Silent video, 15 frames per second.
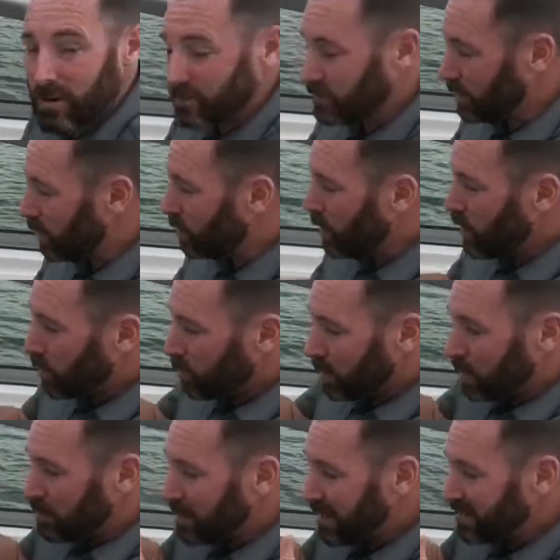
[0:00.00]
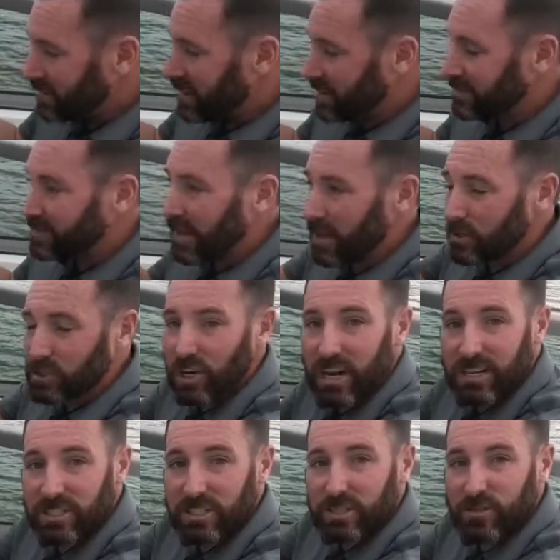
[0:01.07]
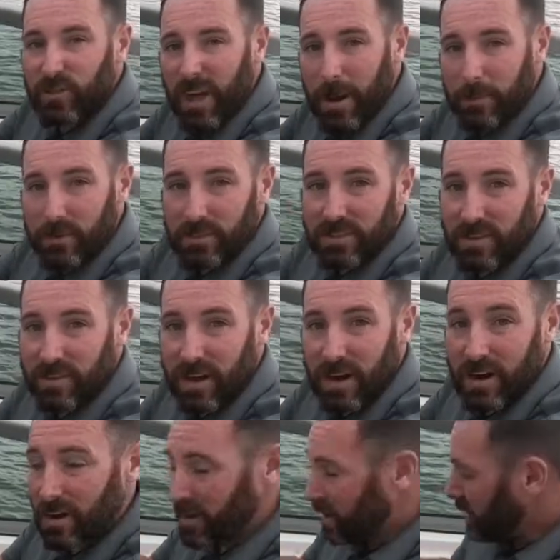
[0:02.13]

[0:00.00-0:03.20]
So what makes that sound change is flappers in there.